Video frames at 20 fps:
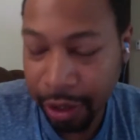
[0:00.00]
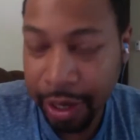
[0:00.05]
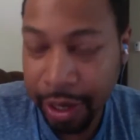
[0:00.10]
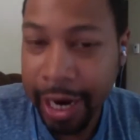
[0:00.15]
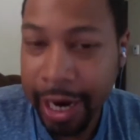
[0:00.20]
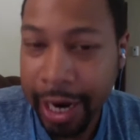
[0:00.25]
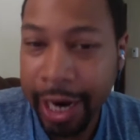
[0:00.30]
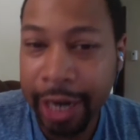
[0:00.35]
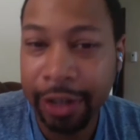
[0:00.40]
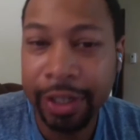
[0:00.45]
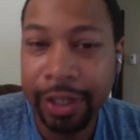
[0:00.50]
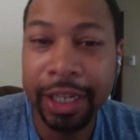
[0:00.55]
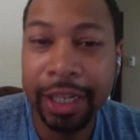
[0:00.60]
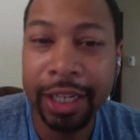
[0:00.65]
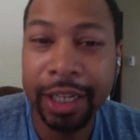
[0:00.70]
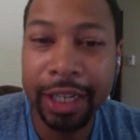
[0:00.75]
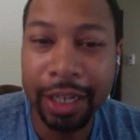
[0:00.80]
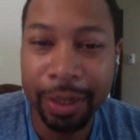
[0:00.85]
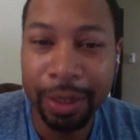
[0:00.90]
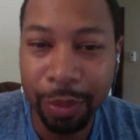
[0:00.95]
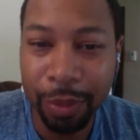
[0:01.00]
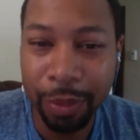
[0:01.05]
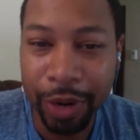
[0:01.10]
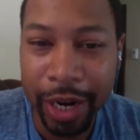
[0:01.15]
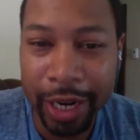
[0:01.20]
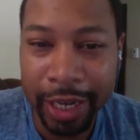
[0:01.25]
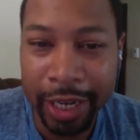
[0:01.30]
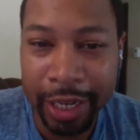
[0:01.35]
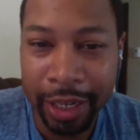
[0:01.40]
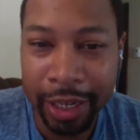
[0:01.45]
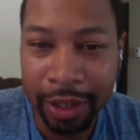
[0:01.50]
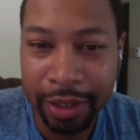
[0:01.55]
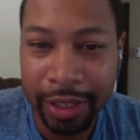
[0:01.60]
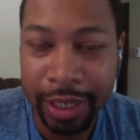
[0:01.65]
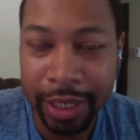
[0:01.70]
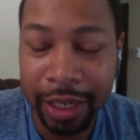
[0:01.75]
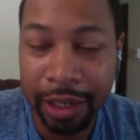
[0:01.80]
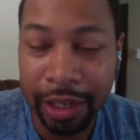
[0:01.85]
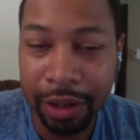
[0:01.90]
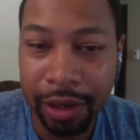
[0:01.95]
higher in the income bracket, it'll
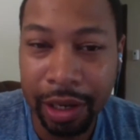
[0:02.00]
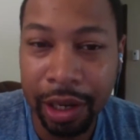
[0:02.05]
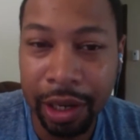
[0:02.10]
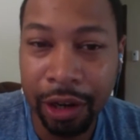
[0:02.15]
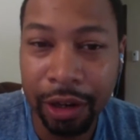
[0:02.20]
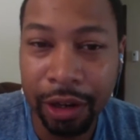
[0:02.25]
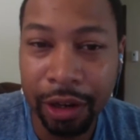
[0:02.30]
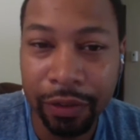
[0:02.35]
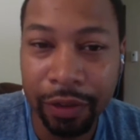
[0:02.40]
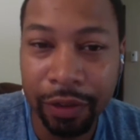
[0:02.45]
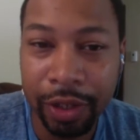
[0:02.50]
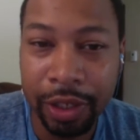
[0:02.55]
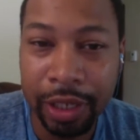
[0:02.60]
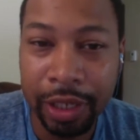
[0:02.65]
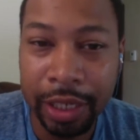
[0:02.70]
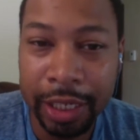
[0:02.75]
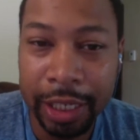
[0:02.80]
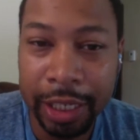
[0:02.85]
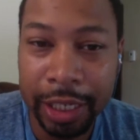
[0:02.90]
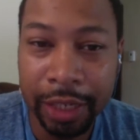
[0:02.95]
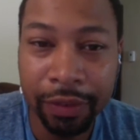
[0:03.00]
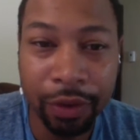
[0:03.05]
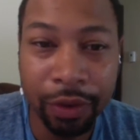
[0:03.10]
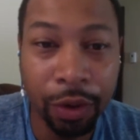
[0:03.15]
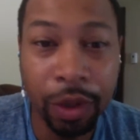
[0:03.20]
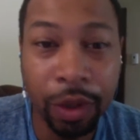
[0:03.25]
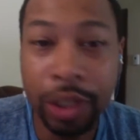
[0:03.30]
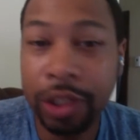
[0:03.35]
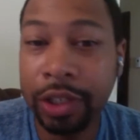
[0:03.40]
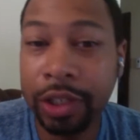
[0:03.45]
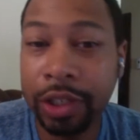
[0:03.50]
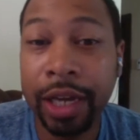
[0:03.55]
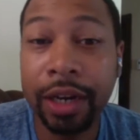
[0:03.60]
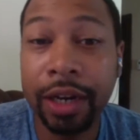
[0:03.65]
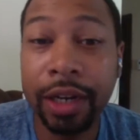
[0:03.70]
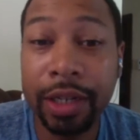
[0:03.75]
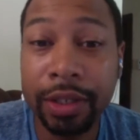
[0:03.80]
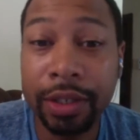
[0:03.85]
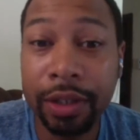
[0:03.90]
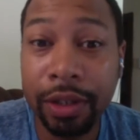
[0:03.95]
take a little longer for you to leave, or you just got
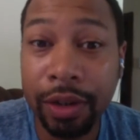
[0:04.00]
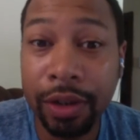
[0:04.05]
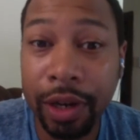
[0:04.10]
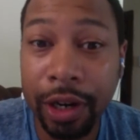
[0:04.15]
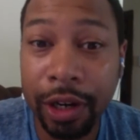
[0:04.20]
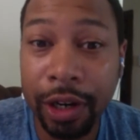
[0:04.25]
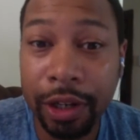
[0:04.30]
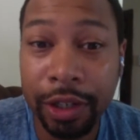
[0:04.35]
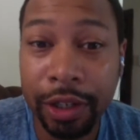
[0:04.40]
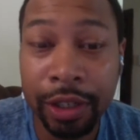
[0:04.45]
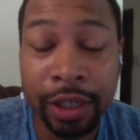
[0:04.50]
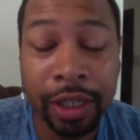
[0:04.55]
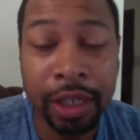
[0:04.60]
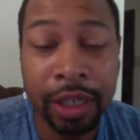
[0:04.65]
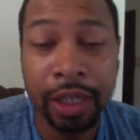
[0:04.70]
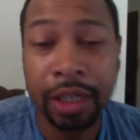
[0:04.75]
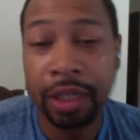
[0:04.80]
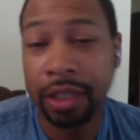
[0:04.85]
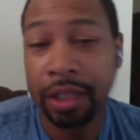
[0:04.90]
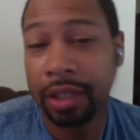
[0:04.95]
to hustle a little harder. Yeah.